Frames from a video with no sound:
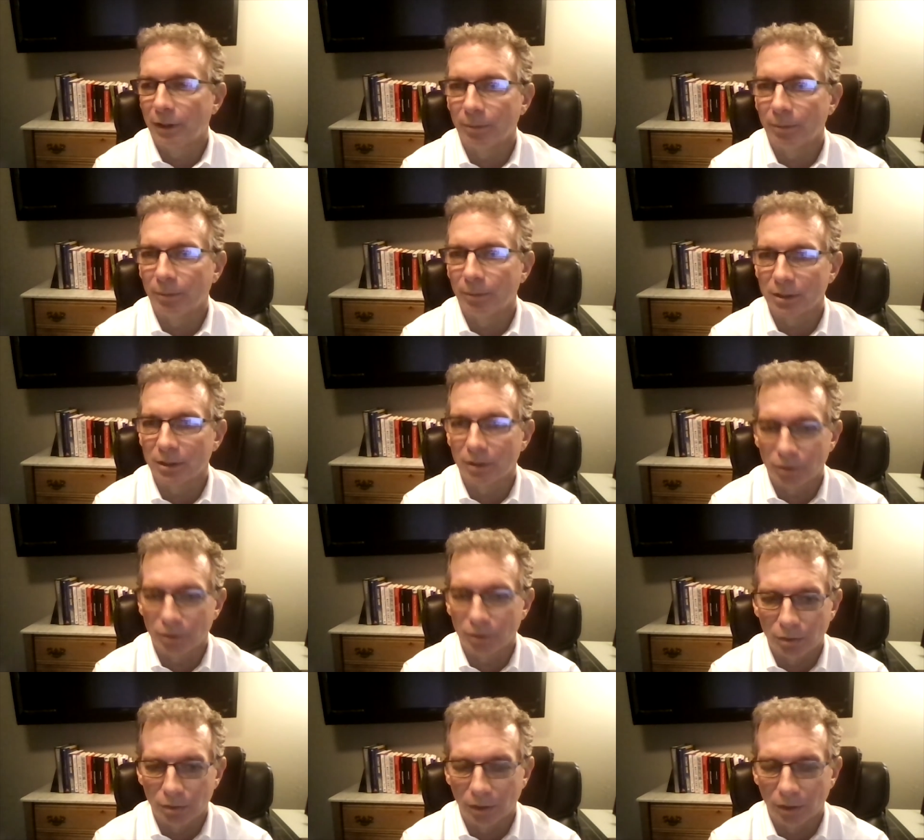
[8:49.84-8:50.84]
as I know
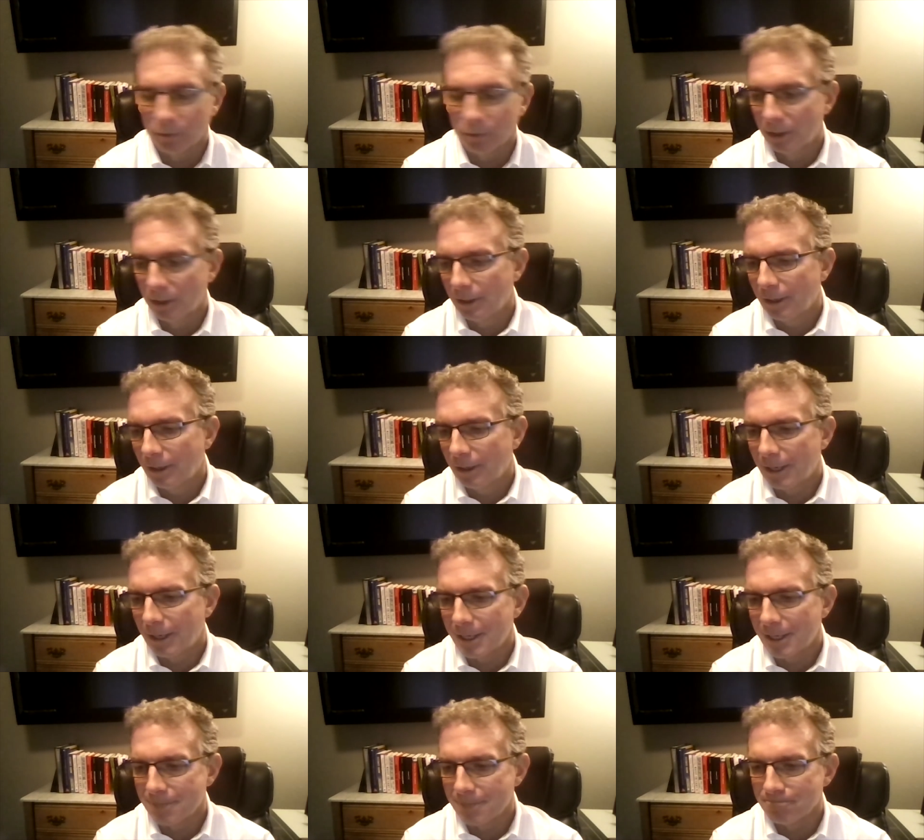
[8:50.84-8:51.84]
you know.
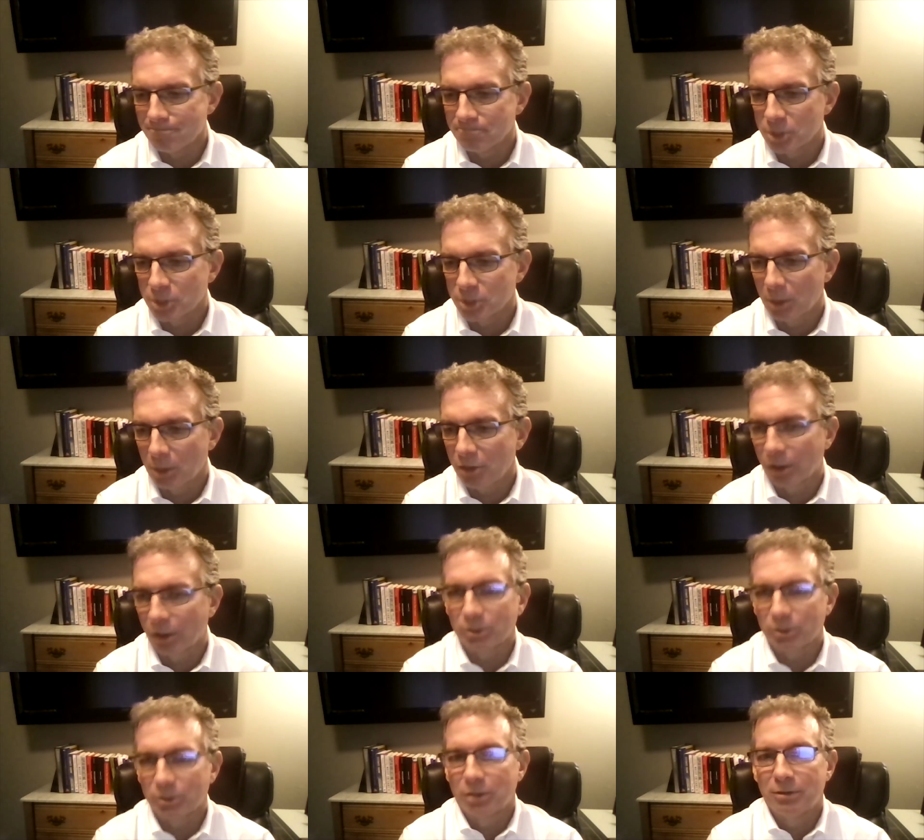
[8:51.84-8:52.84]
So I thought I
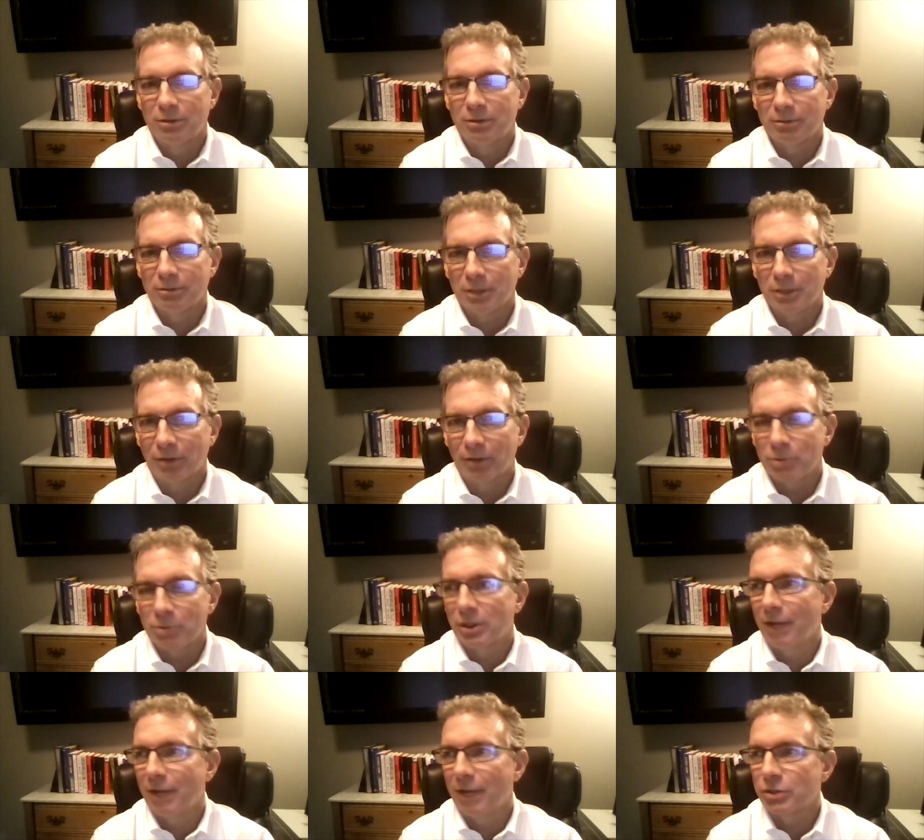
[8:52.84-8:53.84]
was good. If I was
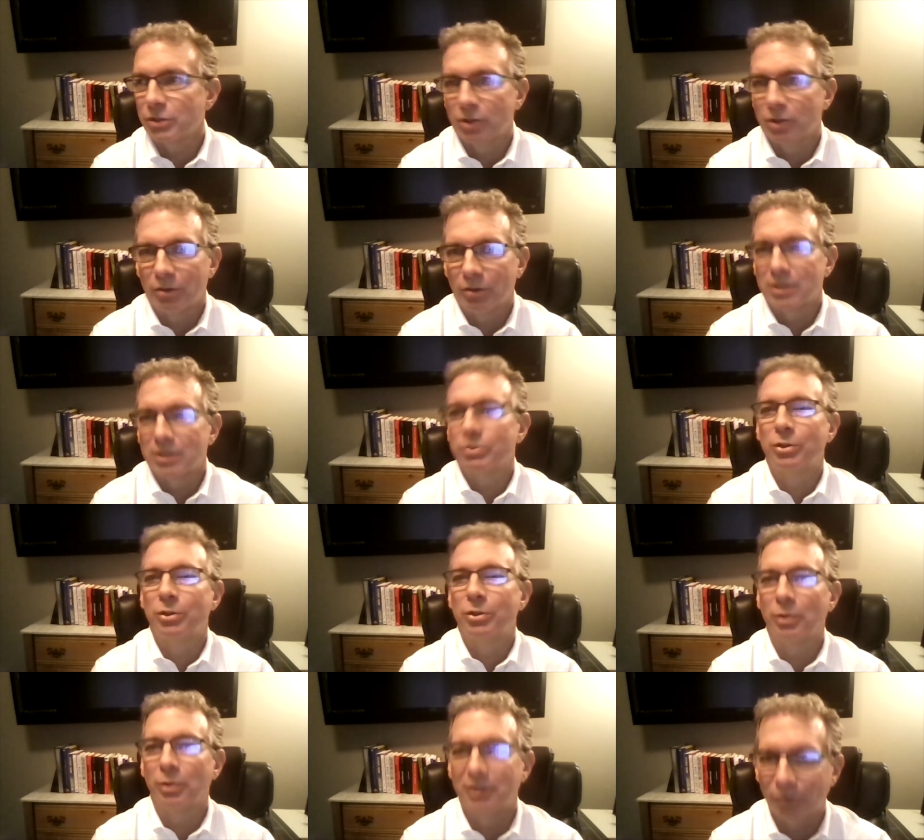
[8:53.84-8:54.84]
going to have a service, I was going to
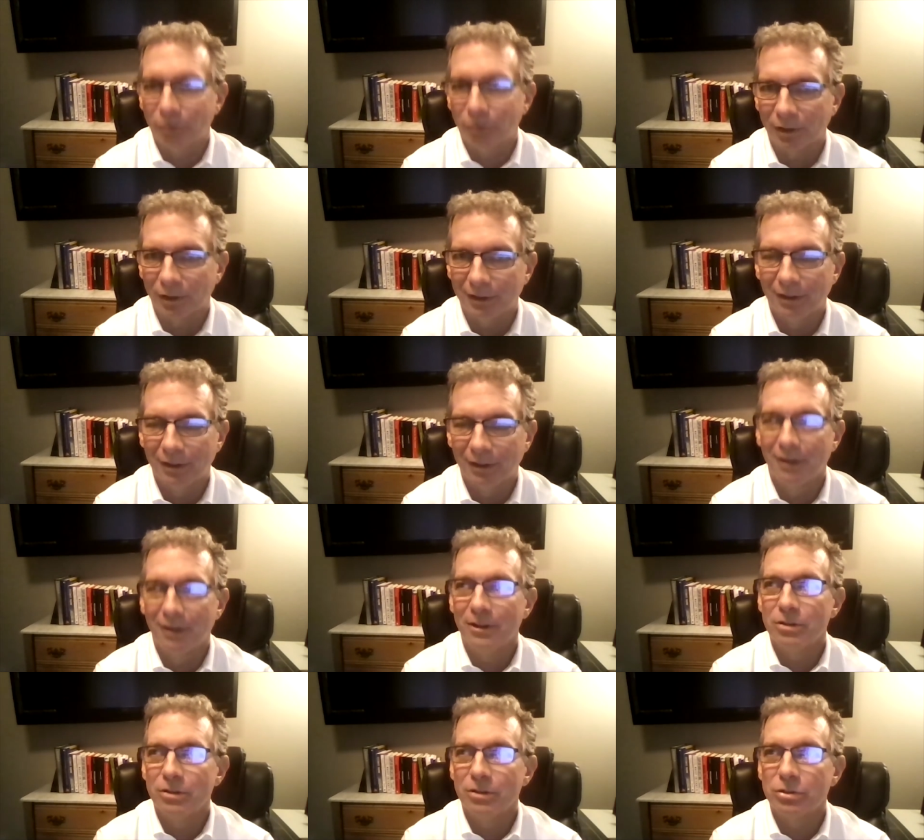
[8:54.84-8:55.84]
do it differently.
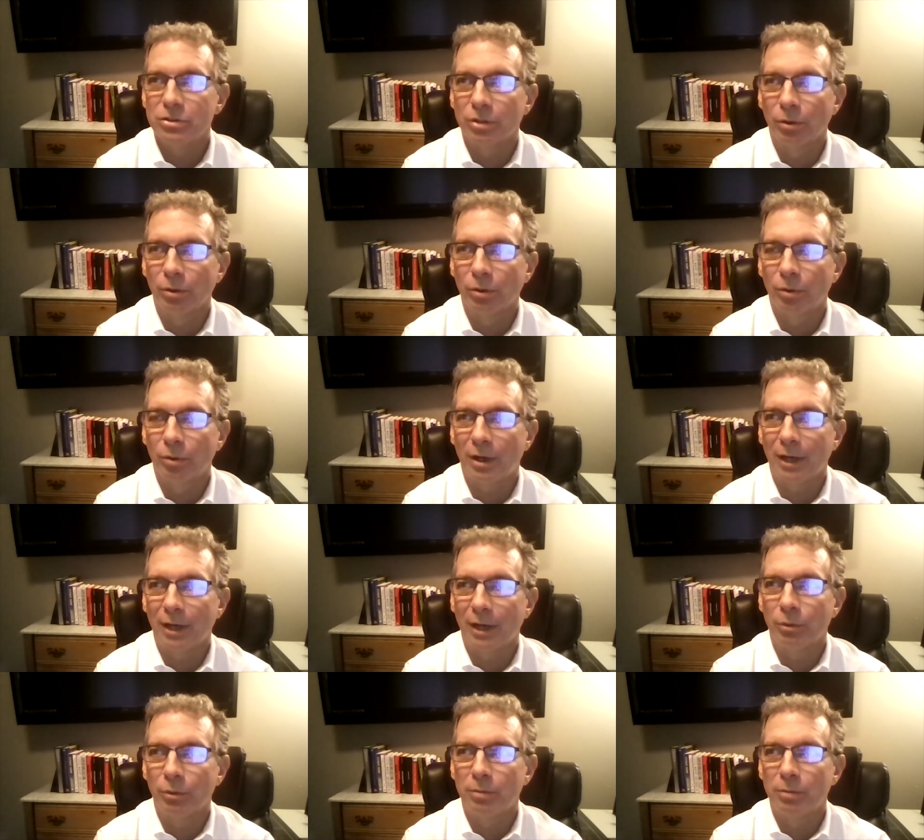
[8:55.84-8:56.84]
So I
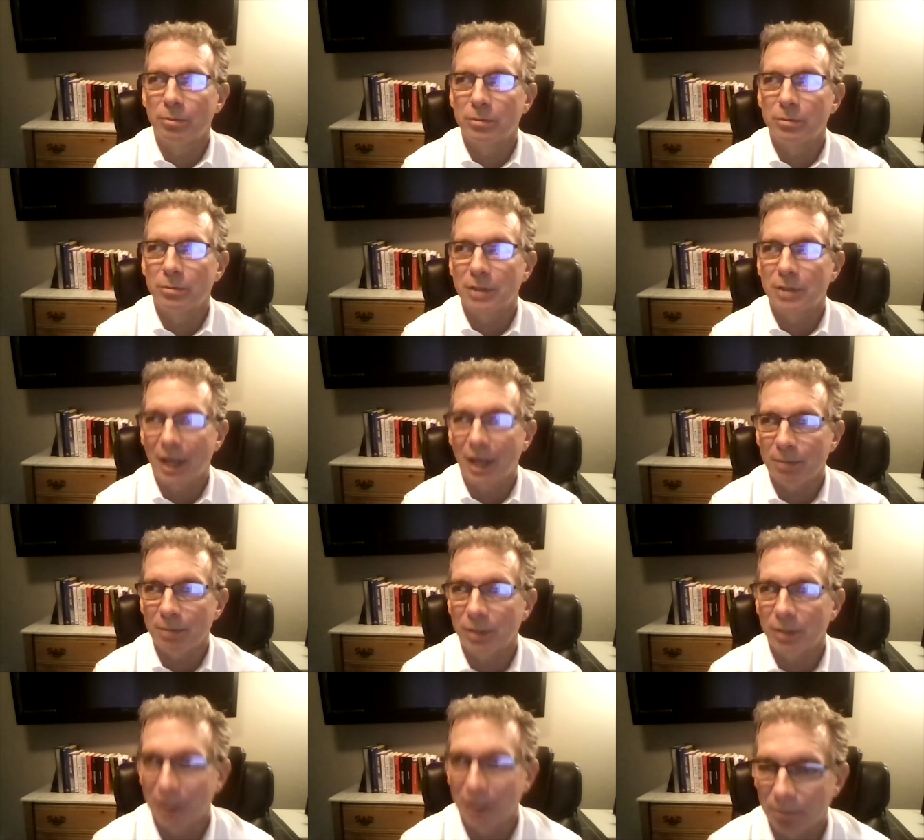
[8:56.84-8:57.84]
would
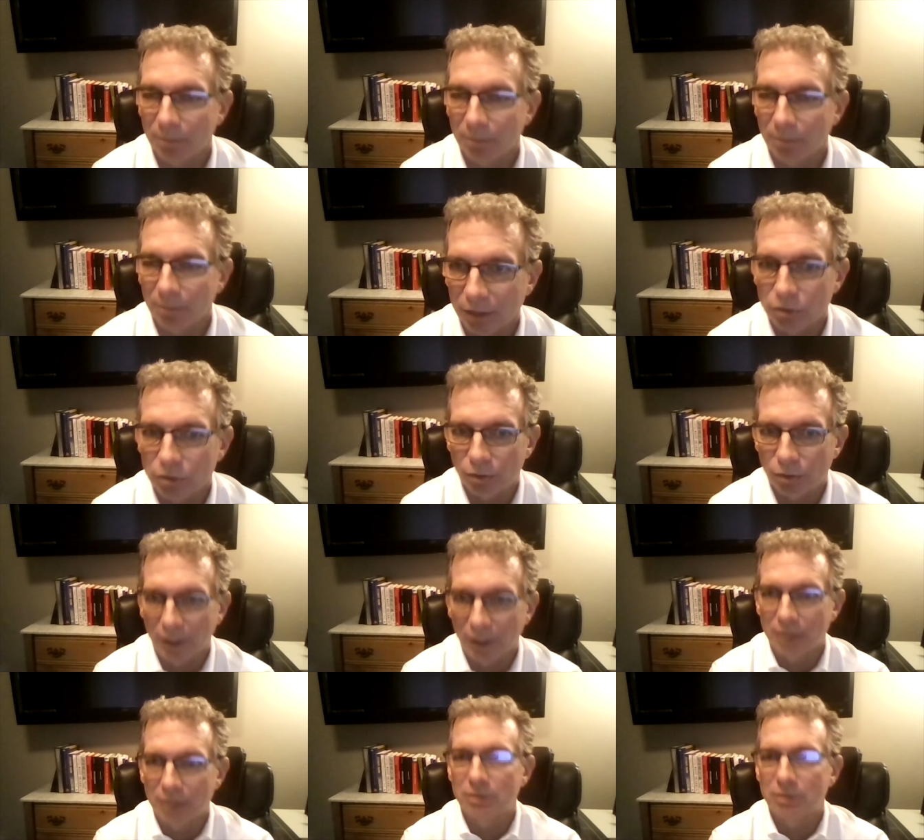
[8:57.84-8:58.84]
type in my
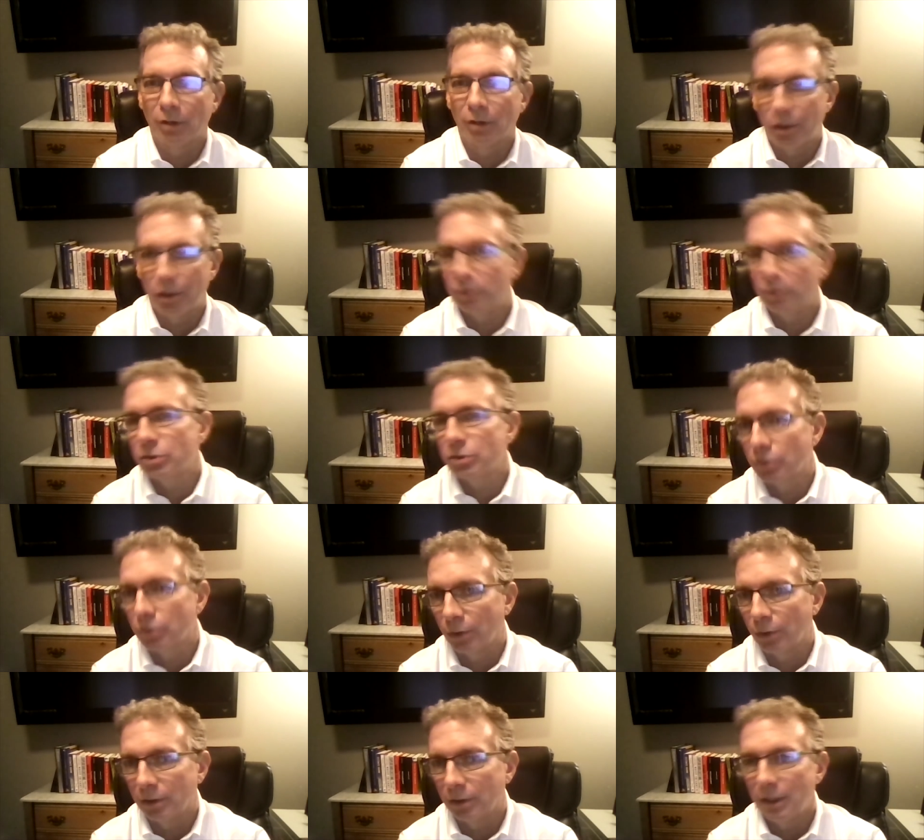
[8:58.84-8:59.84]
trades, long or
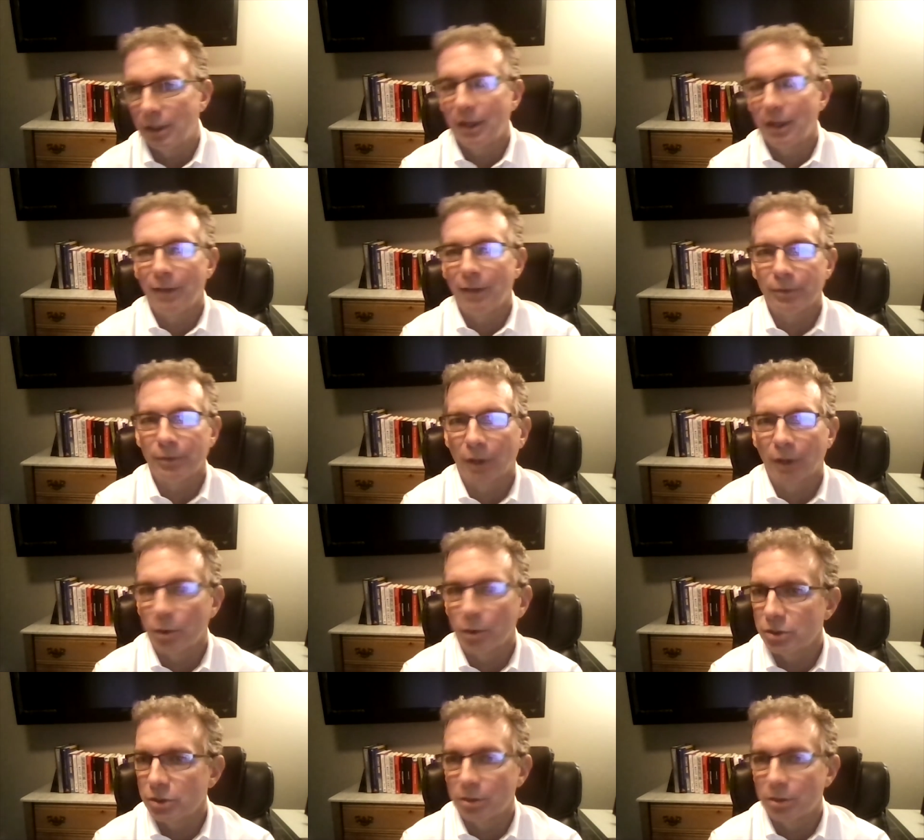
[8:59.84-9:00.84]
short. I
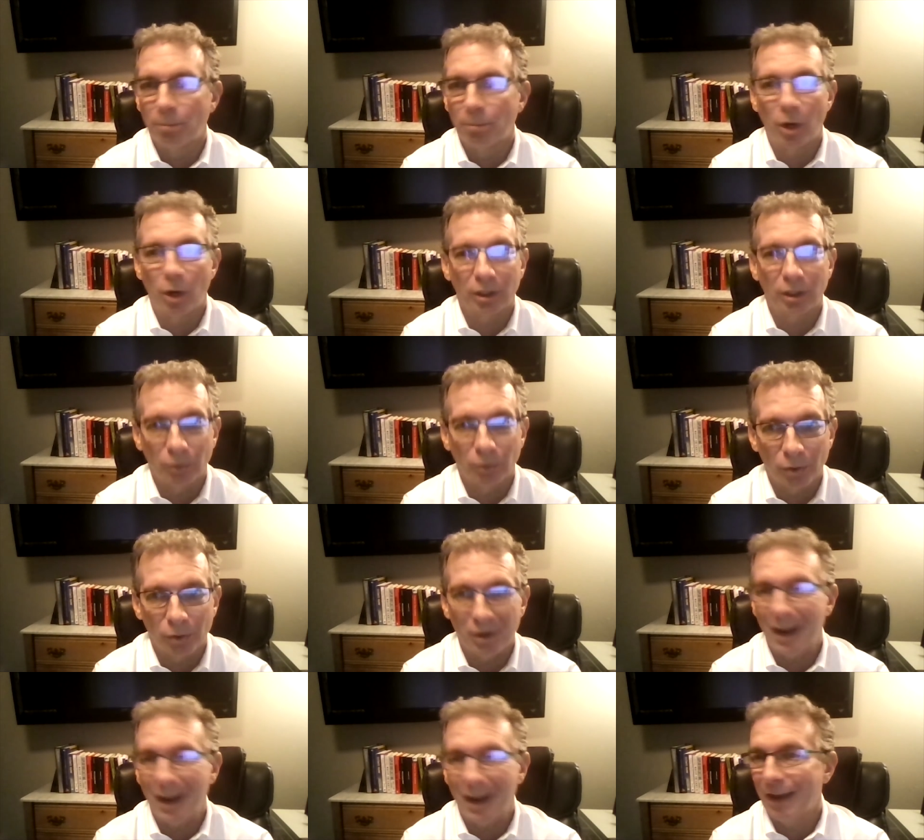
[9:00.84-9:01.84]
always used a market
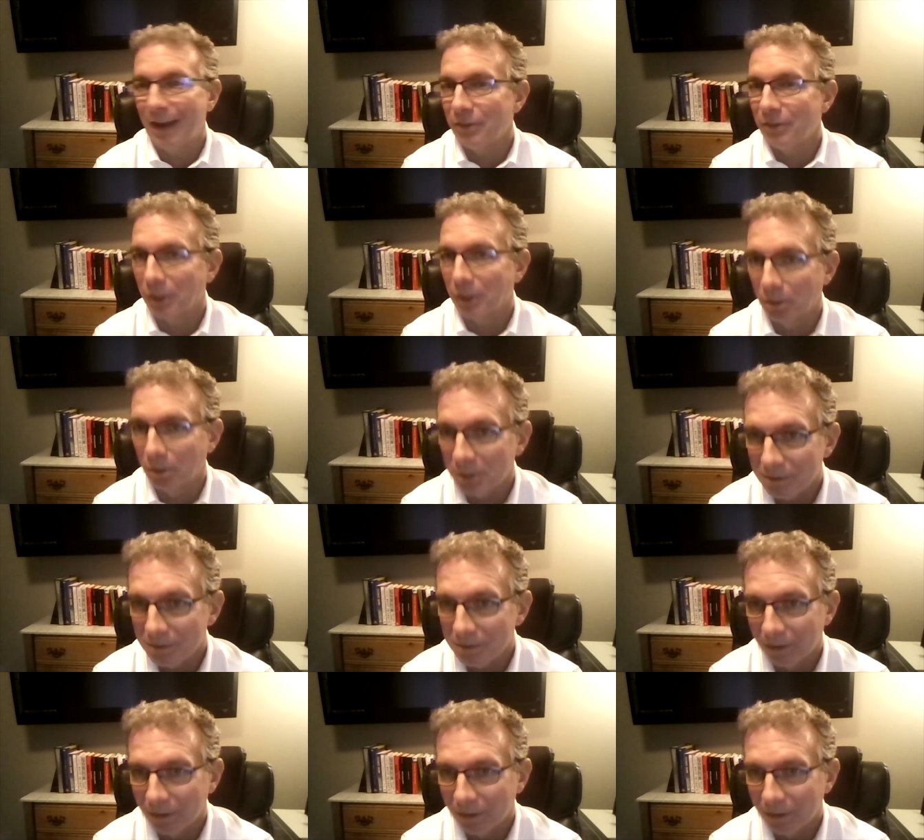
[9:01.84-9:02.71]
order at the open